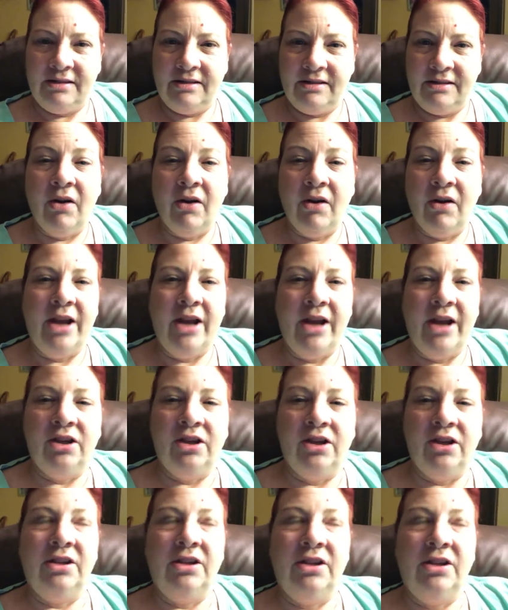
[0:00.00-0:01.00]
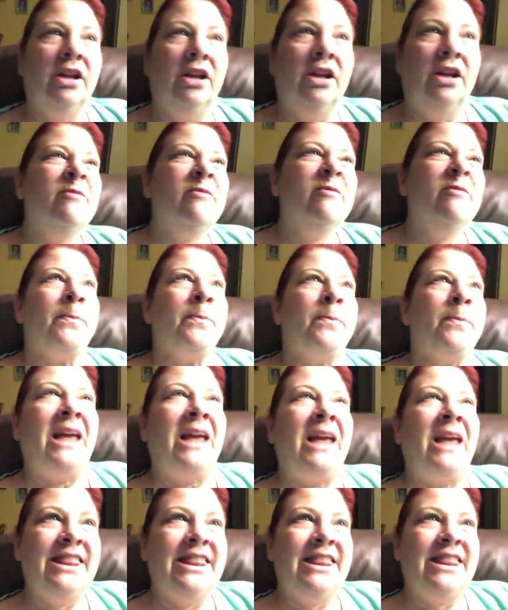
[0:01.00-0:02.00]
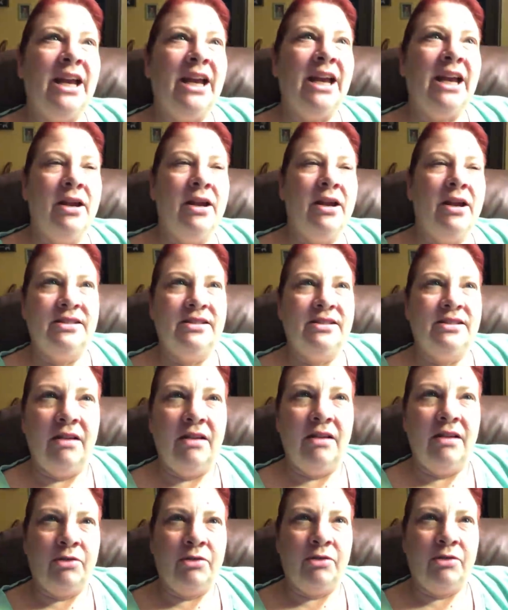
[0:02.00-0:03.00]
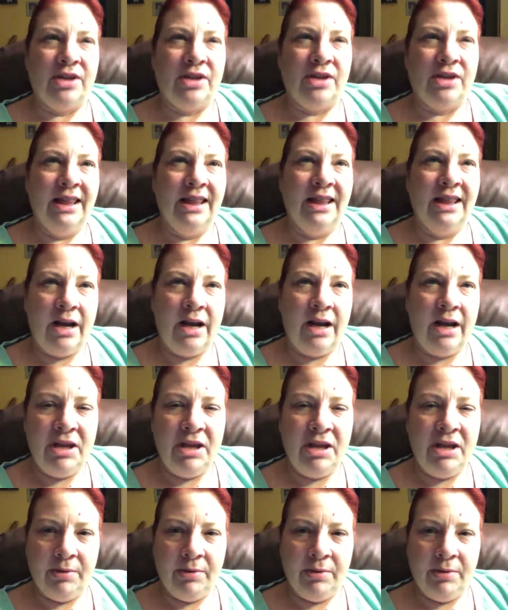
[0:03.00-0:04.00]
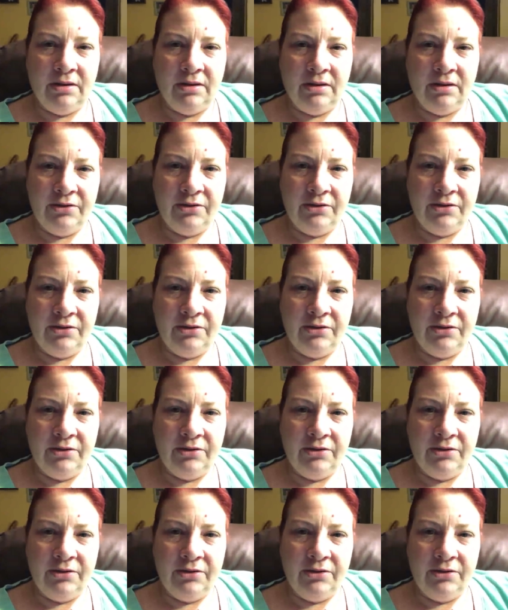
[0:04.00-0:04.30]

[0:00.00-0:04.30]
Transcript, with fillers: Okay, good, good, good. Because I think I, because there's a lot of people,